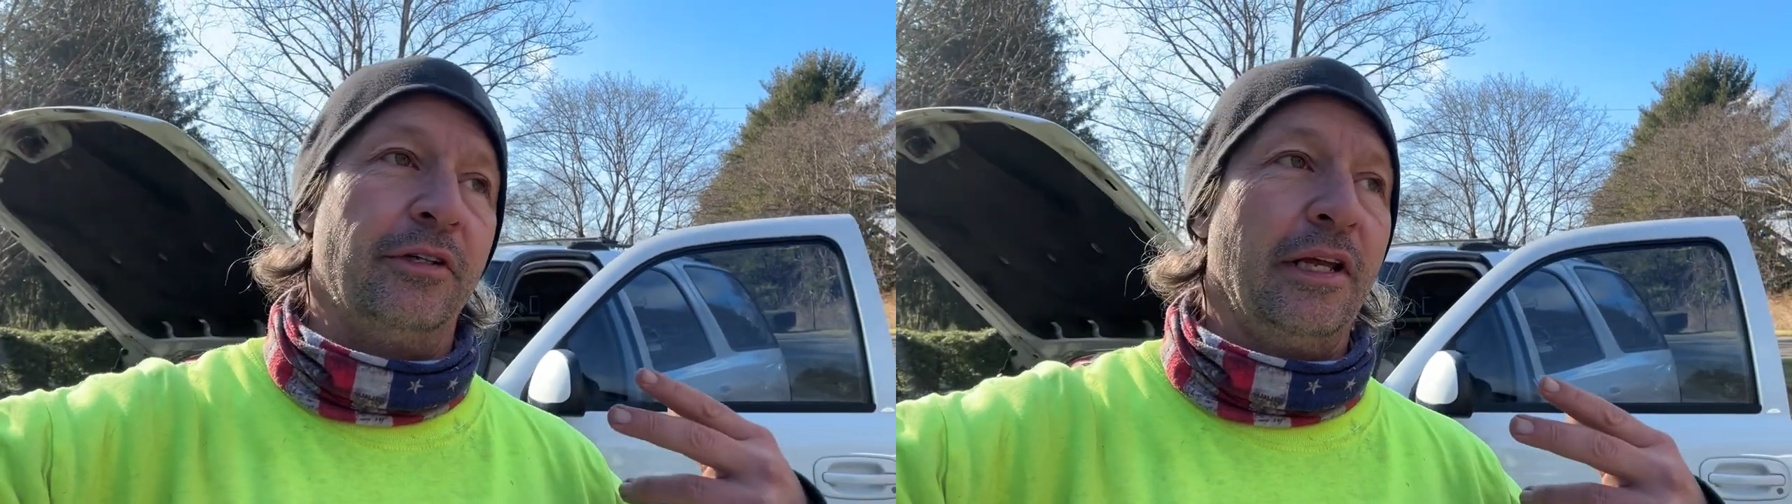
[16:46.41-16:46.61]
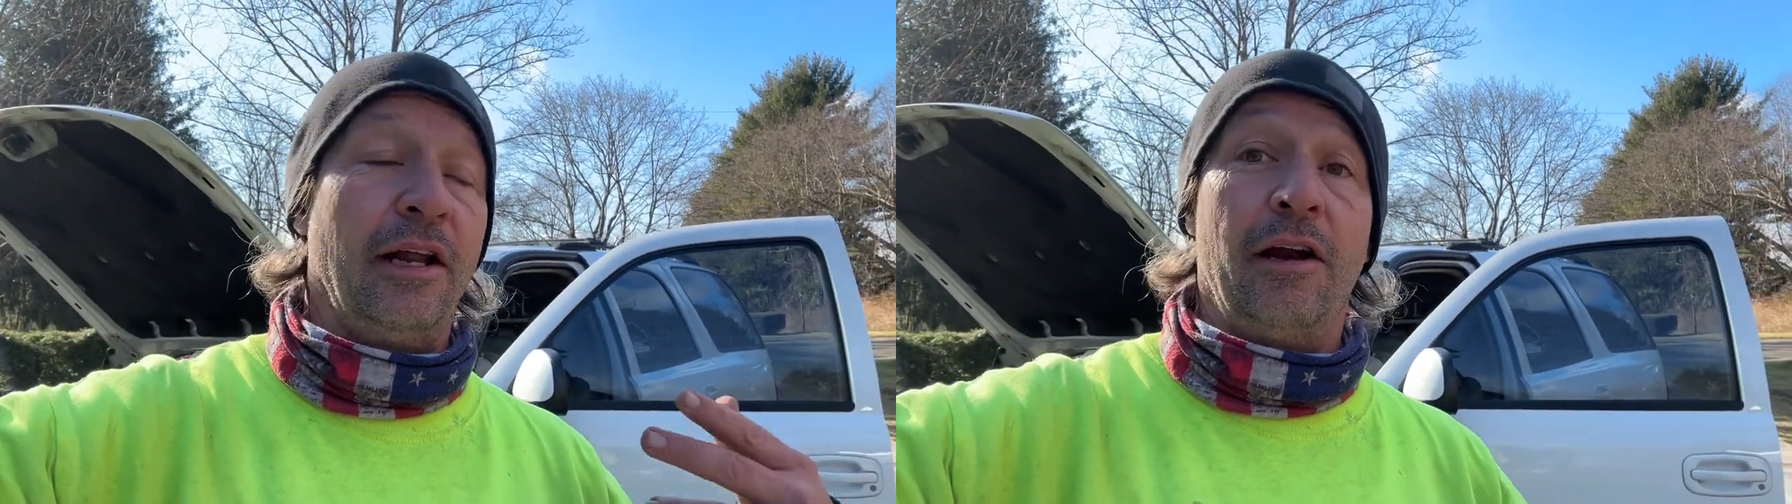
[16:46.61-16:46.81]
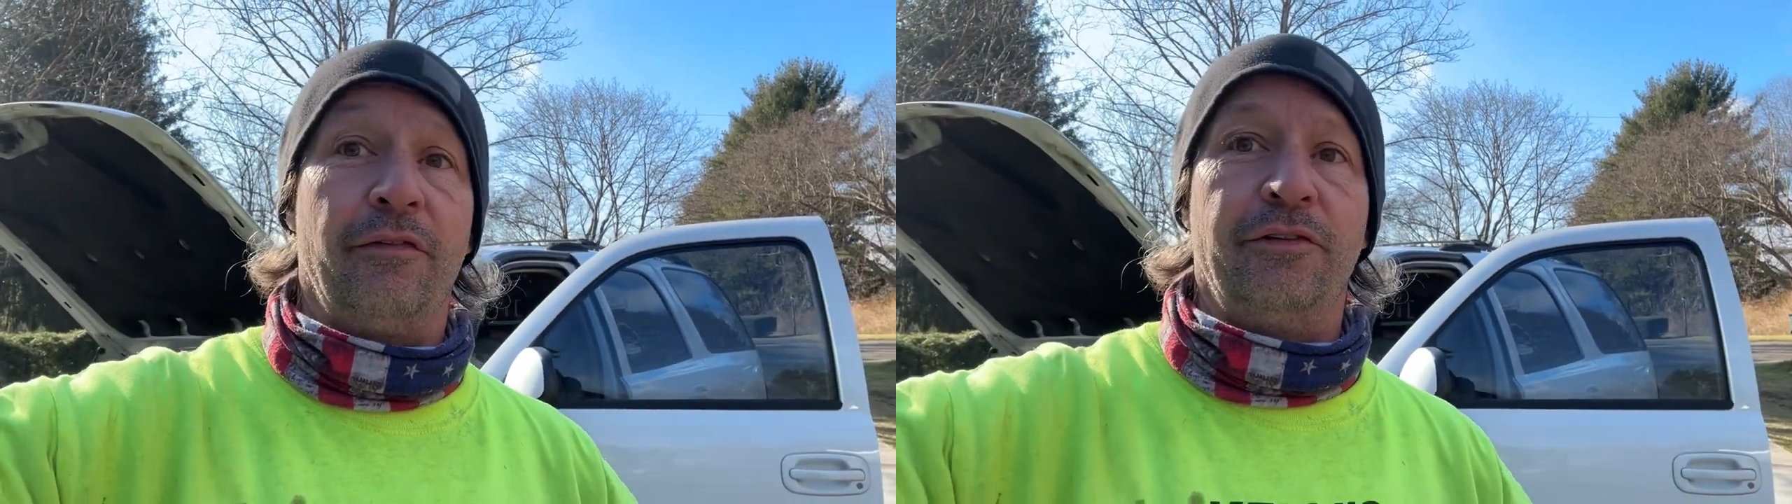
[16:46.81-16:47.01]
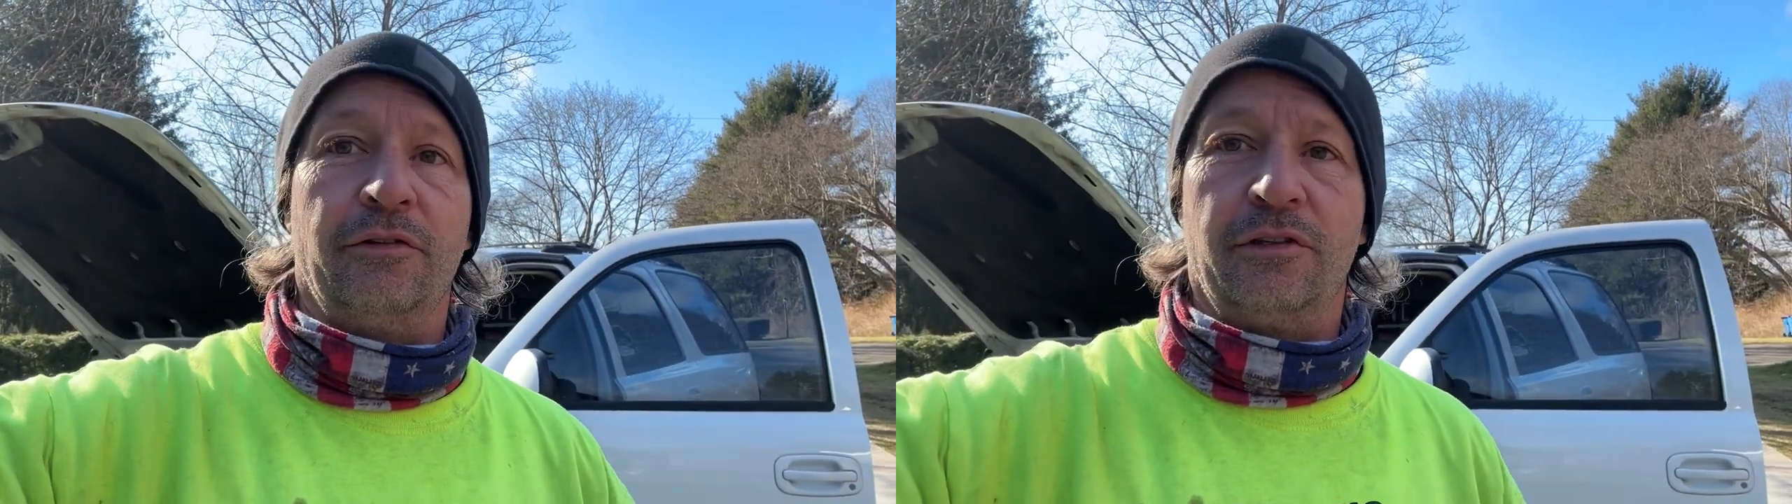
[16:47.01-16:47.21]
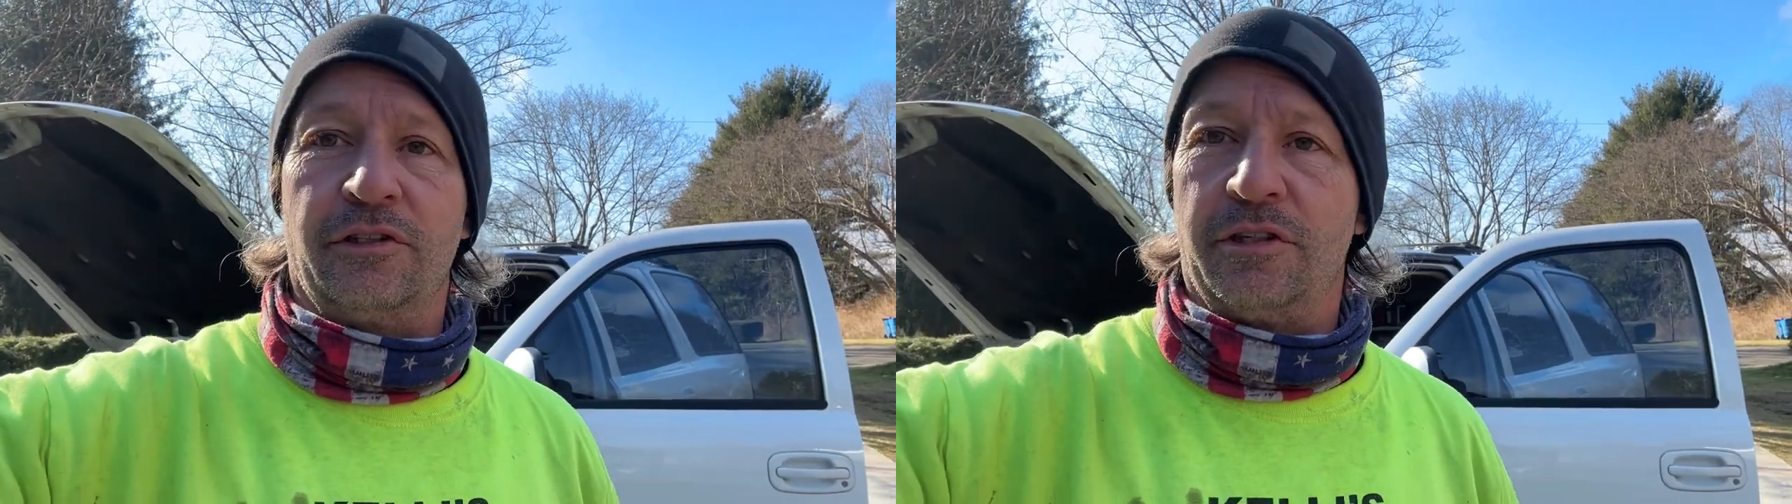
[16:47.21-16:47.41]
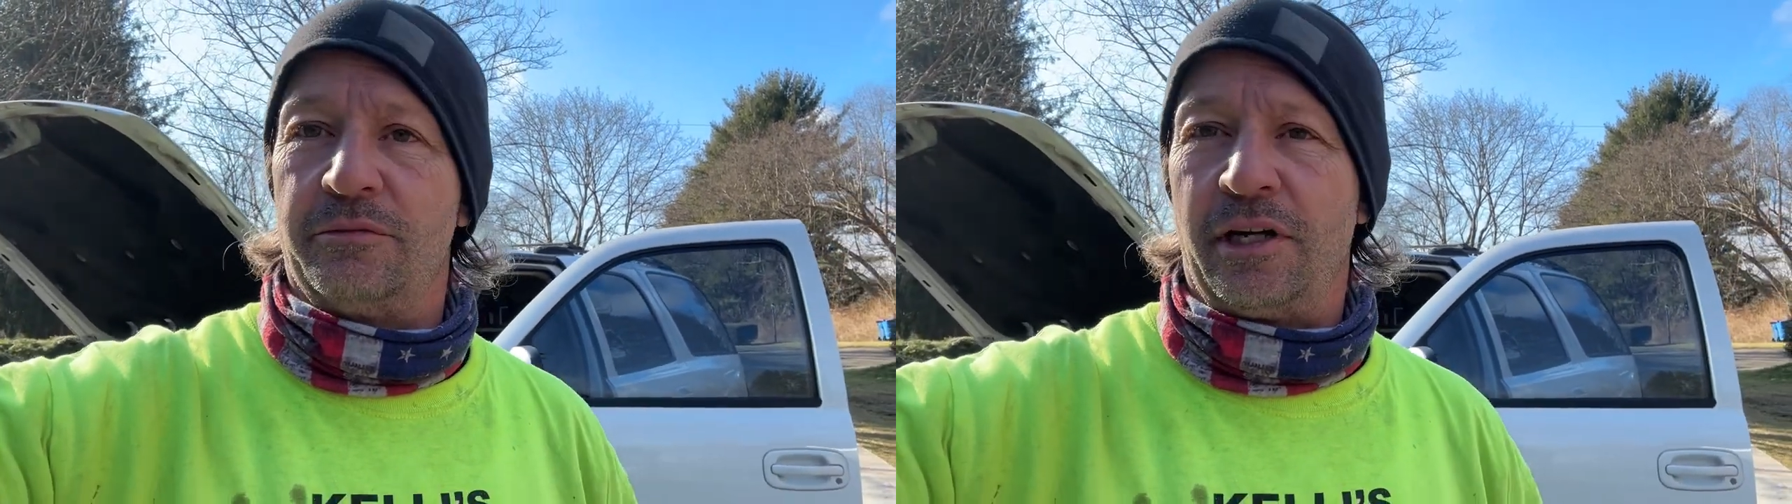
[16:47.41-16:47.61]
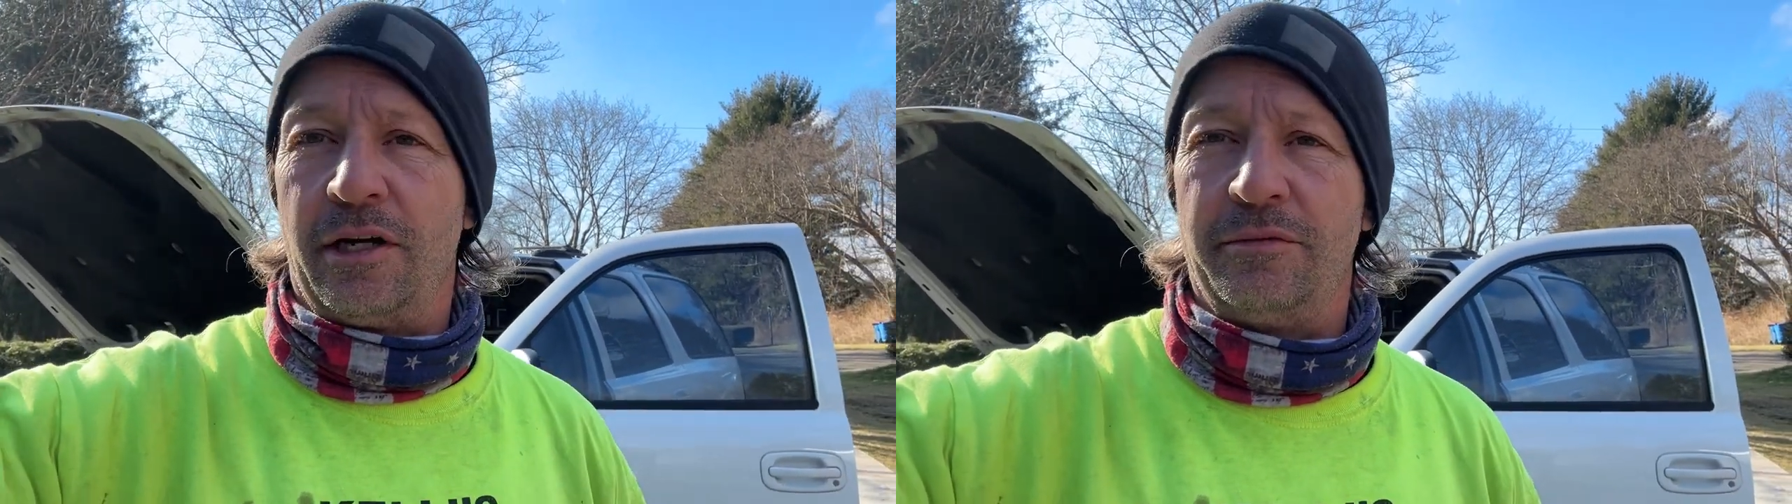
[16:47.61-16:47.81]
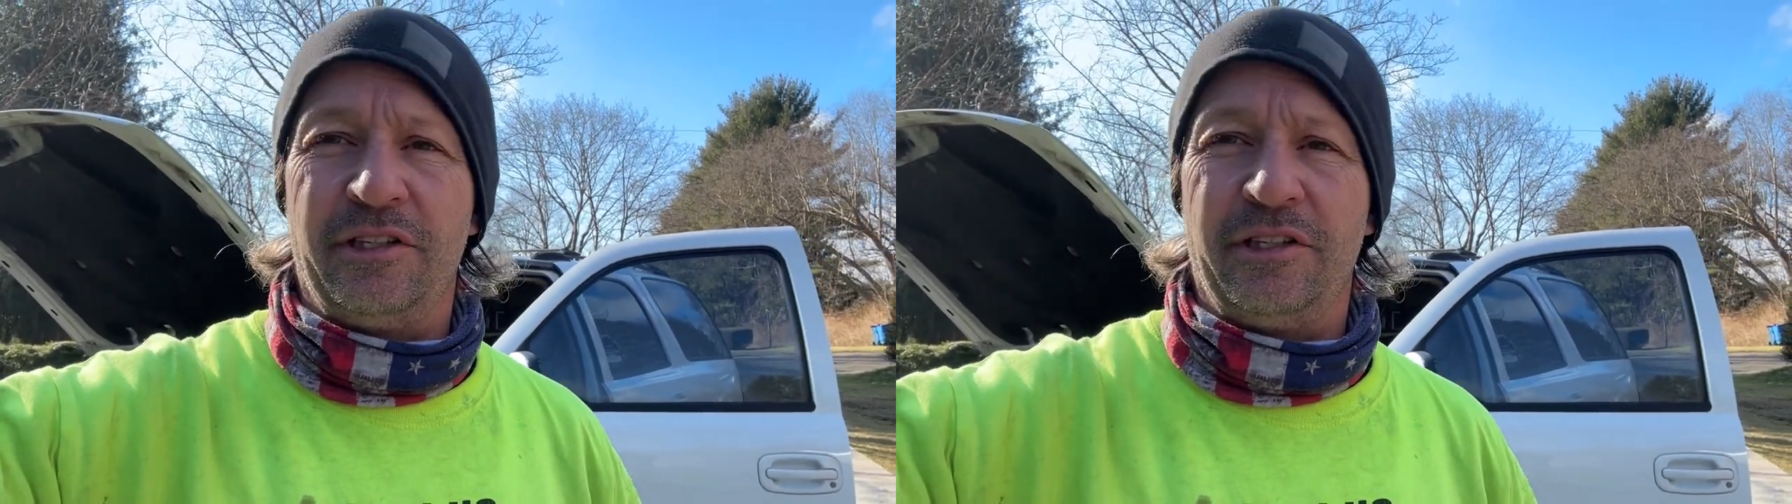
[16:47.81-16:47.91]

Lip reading: you can get air filter sometimes,